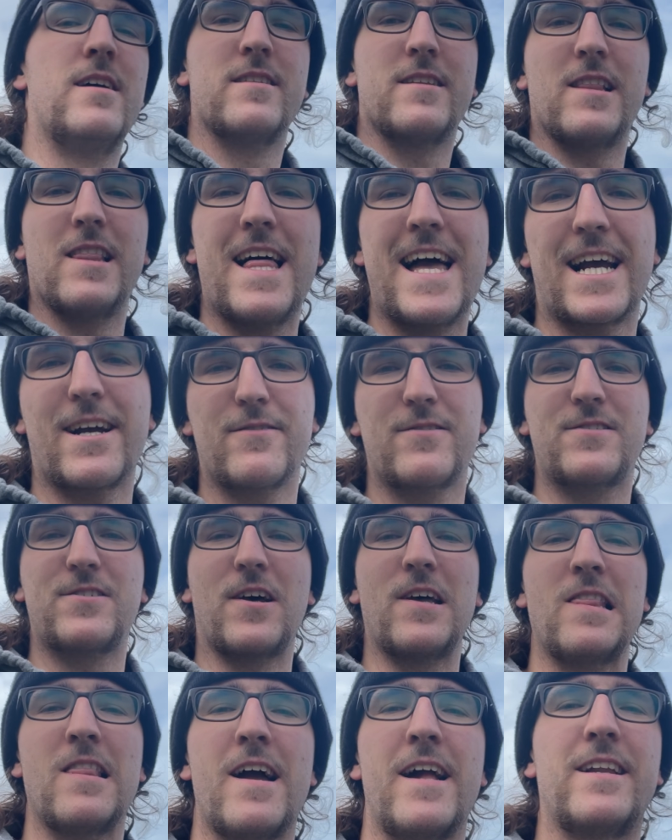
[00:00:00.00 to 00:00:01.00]
The lack of
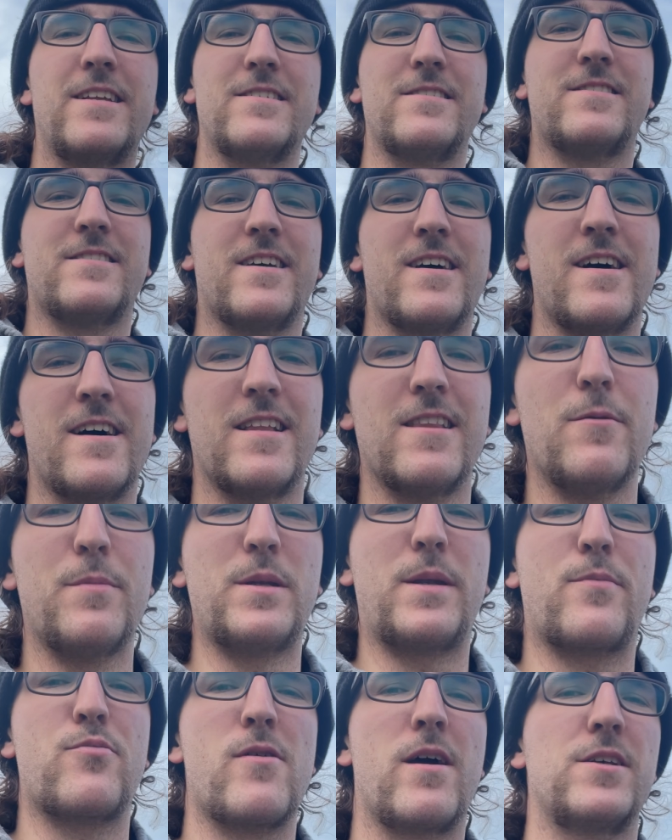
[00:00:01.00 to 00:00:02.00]
sunlight is a little
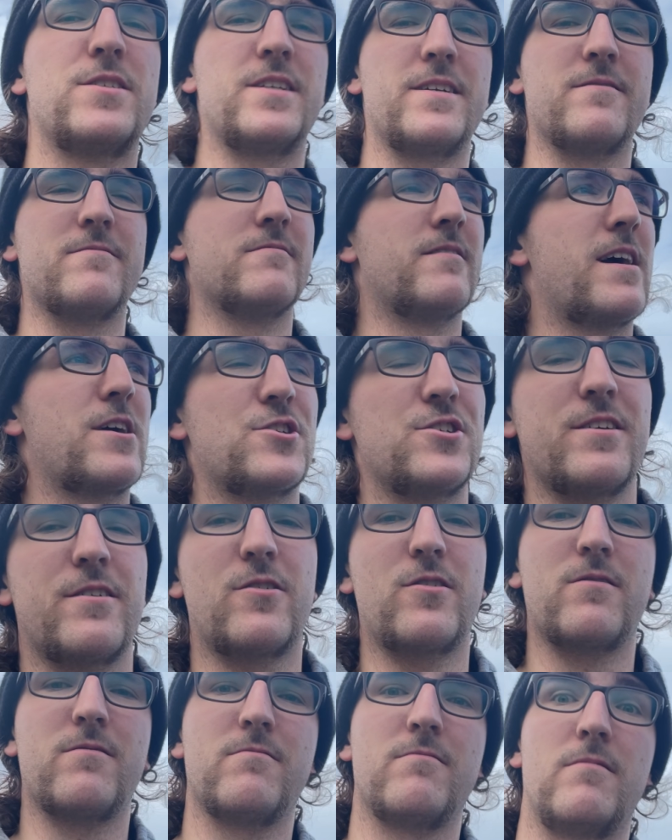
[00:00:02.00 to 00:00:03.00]
bit depressing, actually.
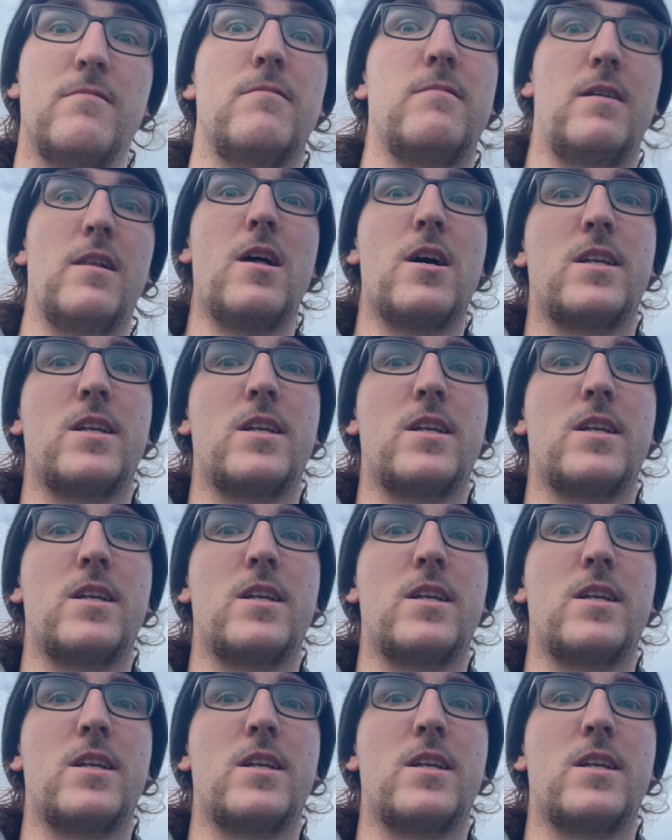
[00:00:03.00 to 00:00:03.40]
A lot